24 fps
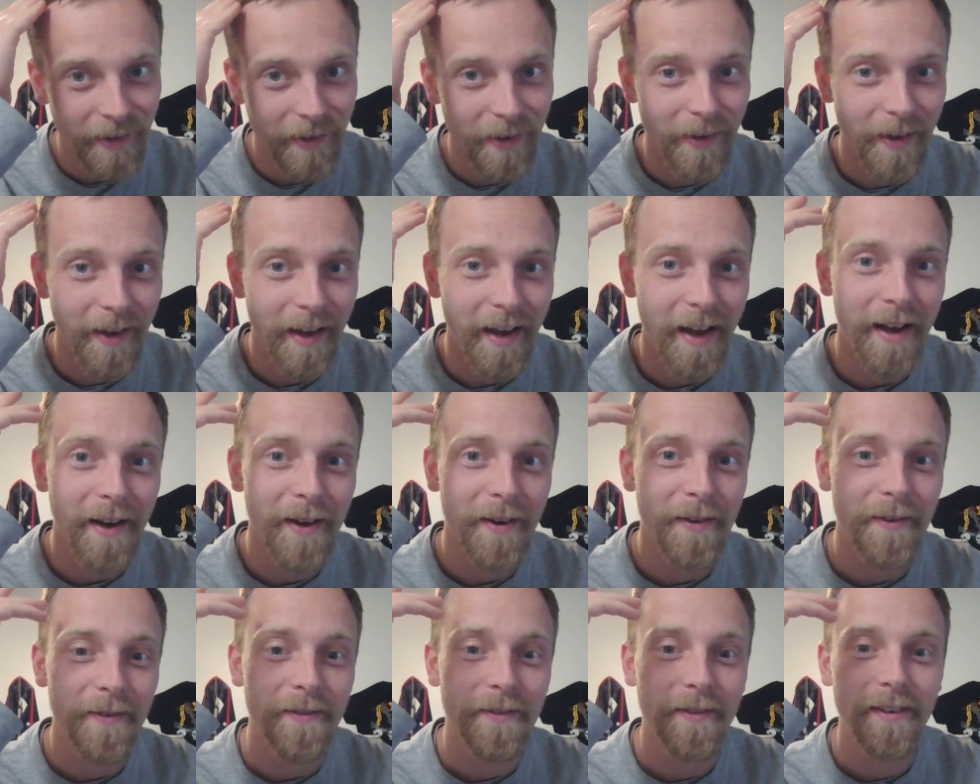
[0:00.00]
You
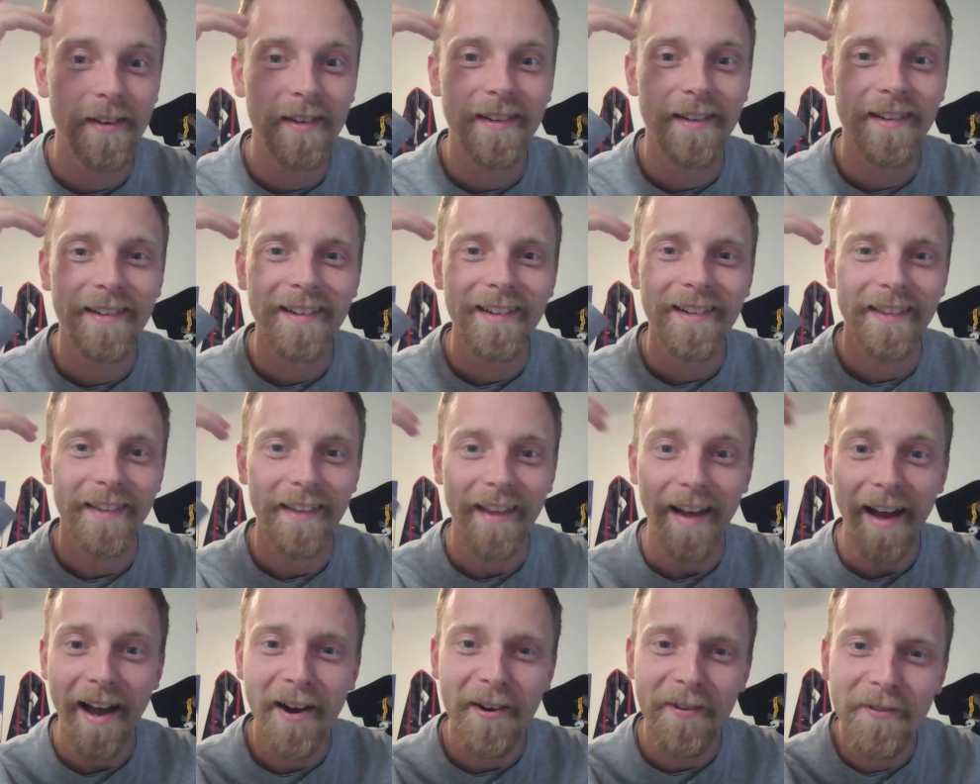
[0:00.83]
have
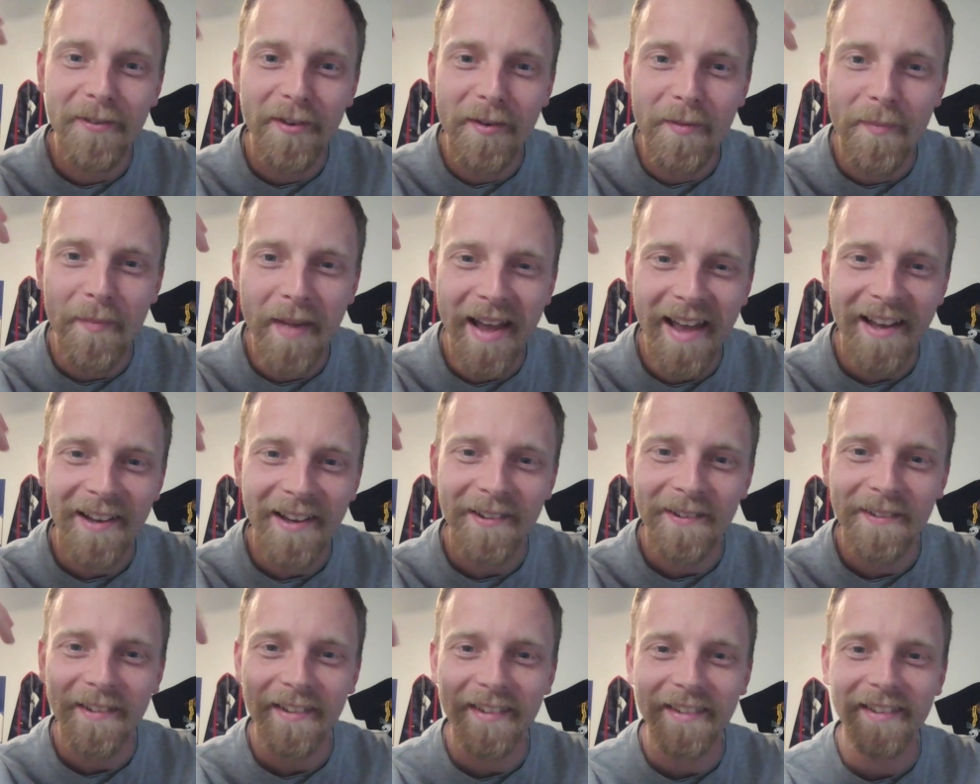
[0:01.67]
the alpha
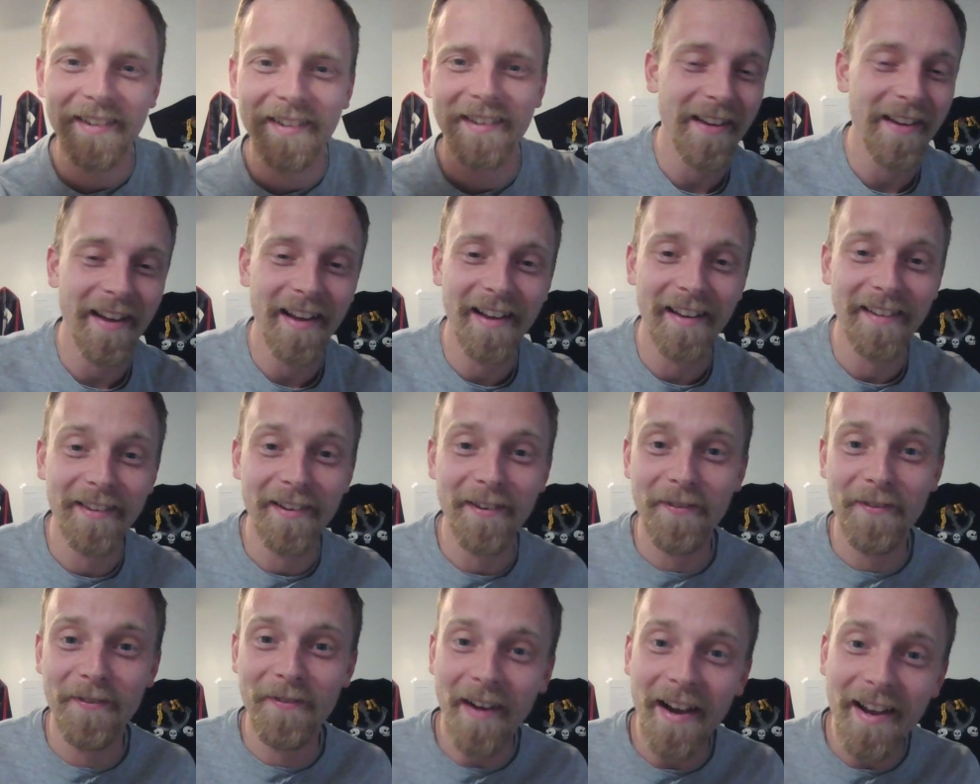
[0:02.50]
males, and
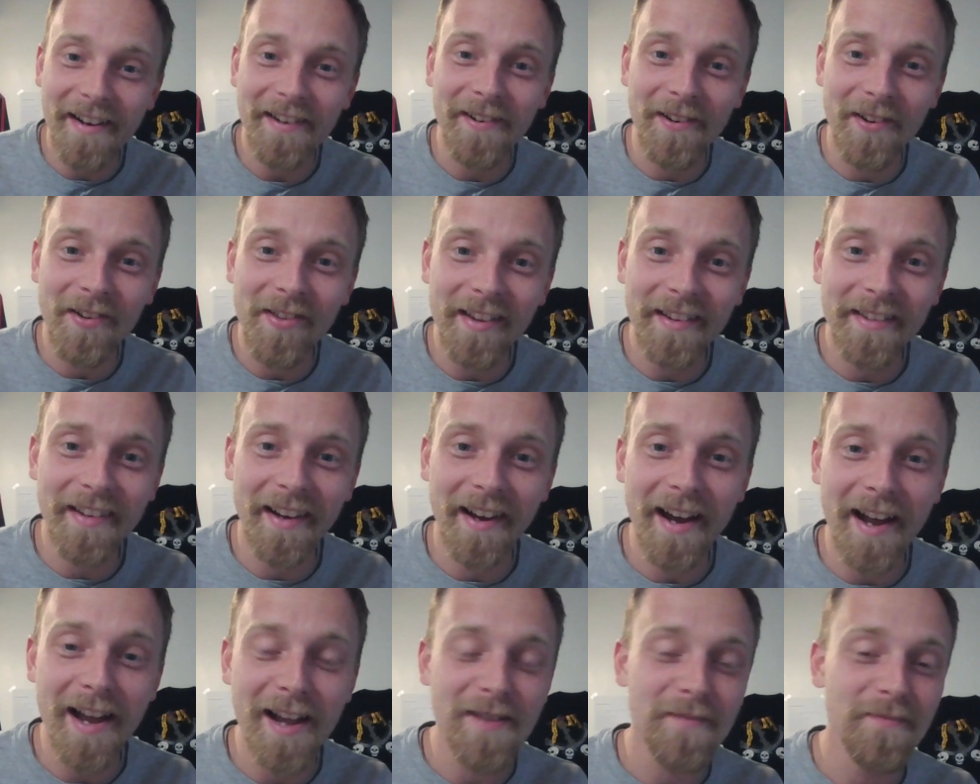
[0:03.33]
they're fighting all the
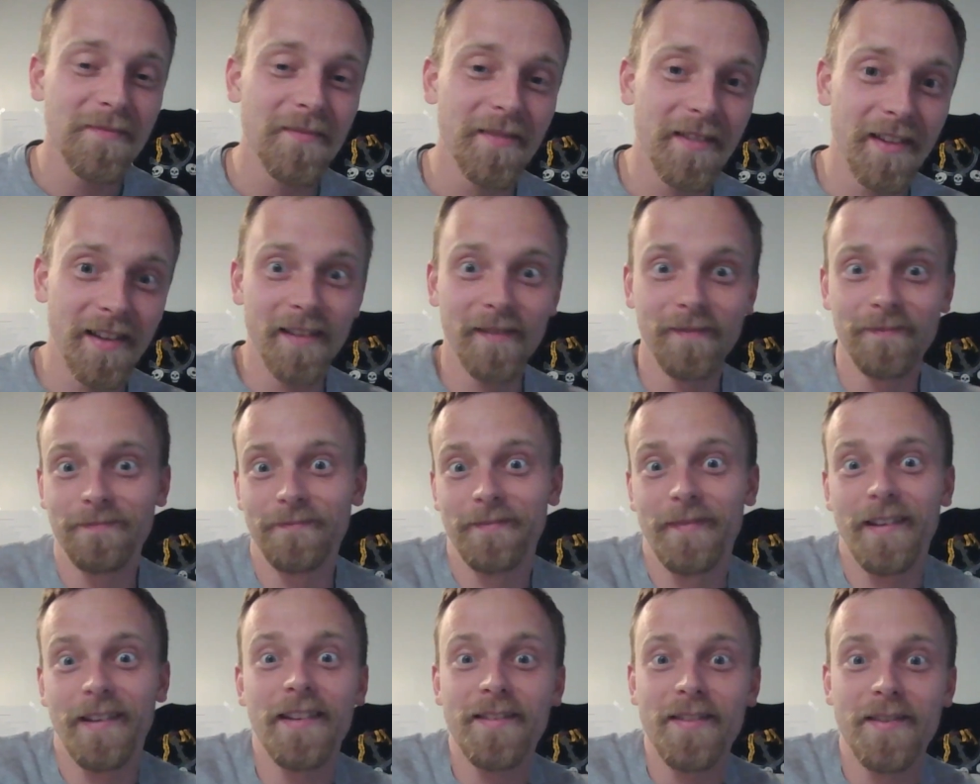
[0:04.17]
time. They
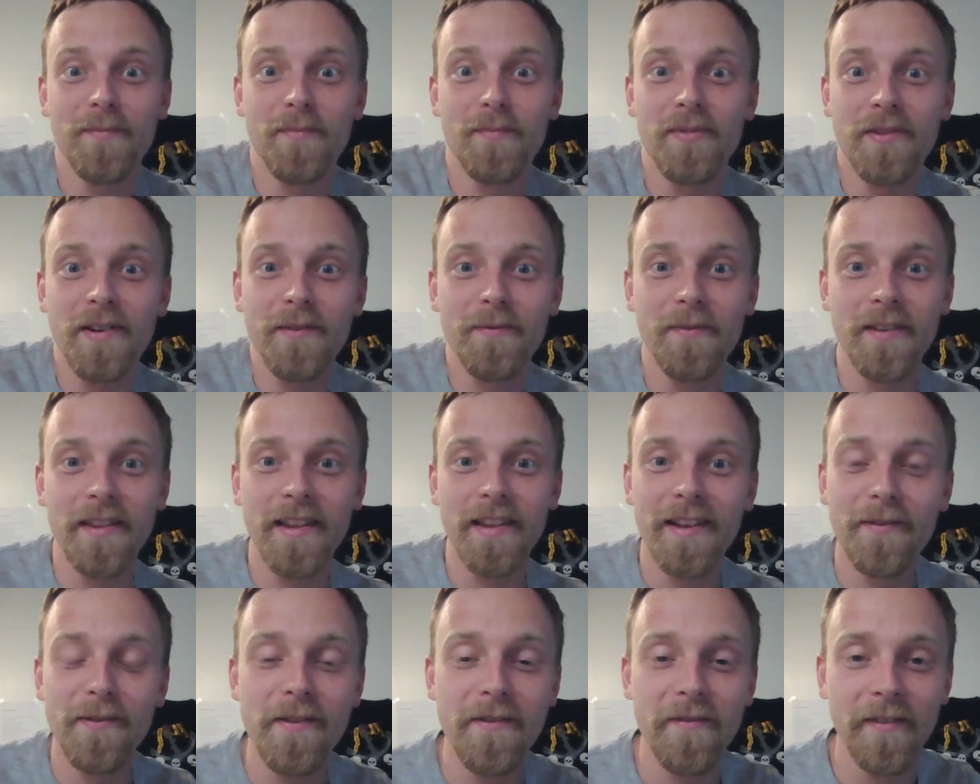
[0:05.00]
get to the point where
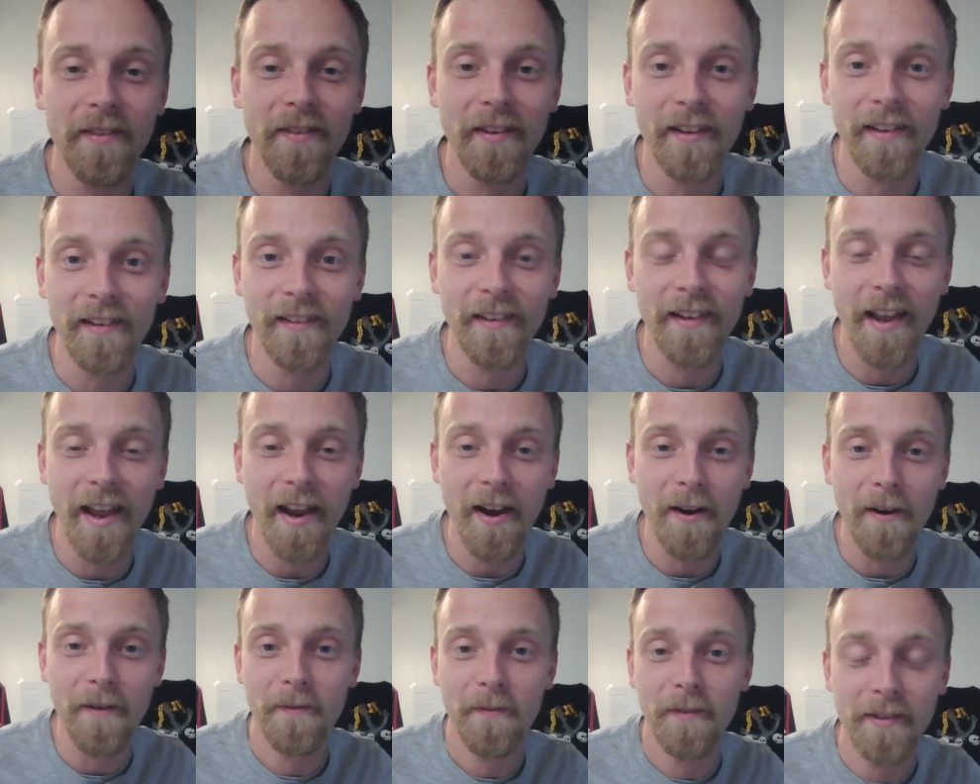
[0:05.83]
they don't even
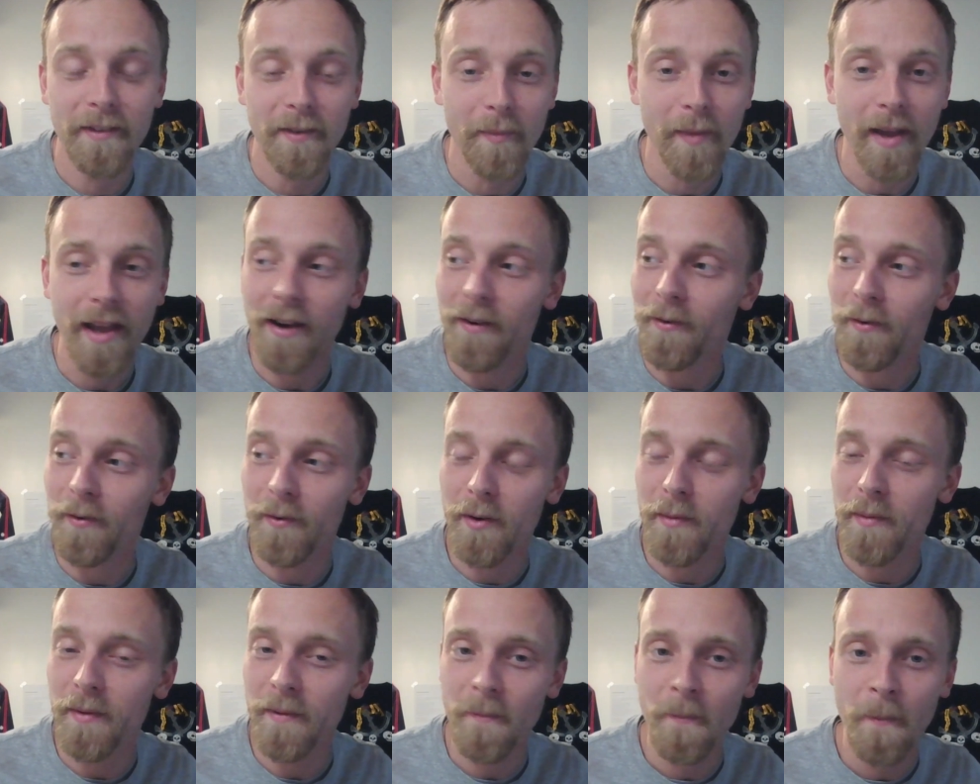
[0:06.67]
care if it's a man or a
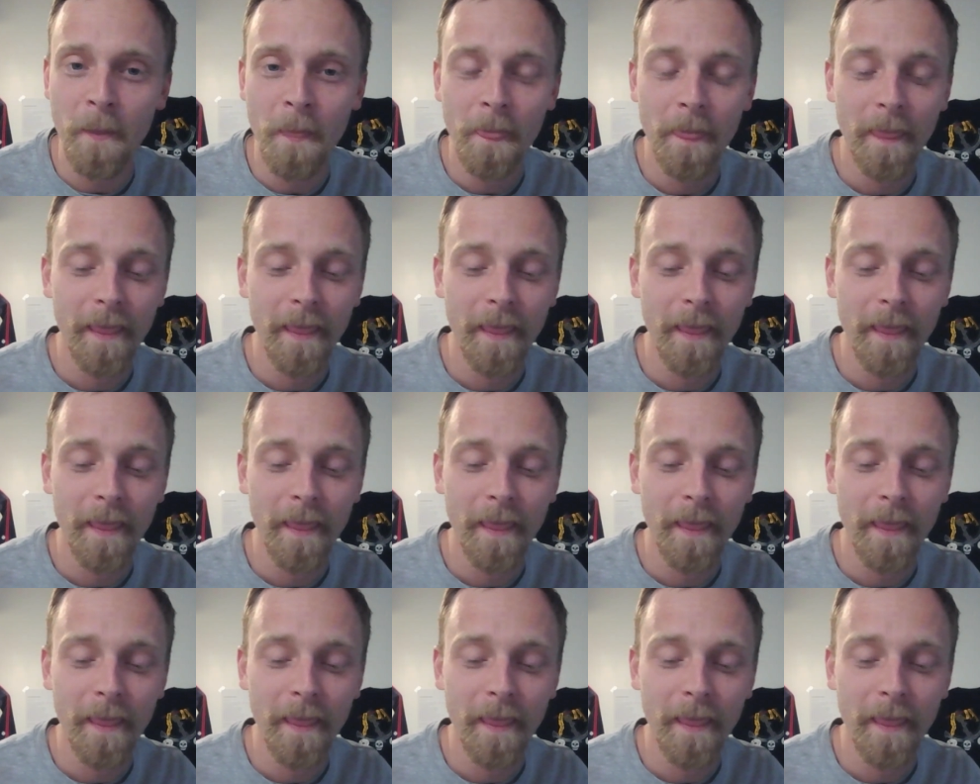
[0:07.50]
woman.